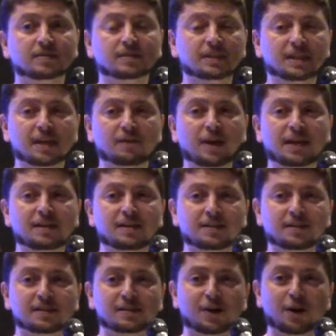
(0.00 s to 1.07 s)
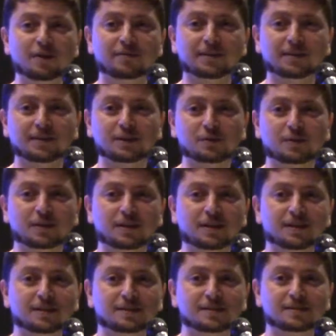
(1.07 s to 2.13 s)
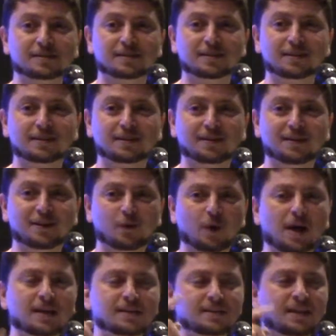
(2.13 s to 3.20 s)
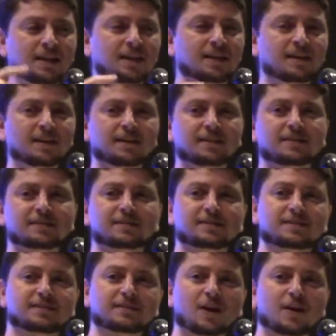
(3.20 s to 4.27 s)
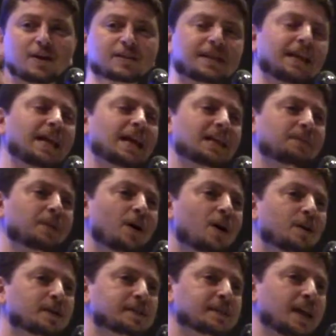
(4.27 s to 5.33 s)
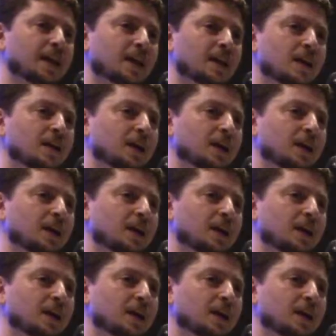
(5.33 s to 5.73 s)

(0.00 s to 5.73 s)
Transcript: the Radiant is Irving. This one is Rising Stars Academy, RSA.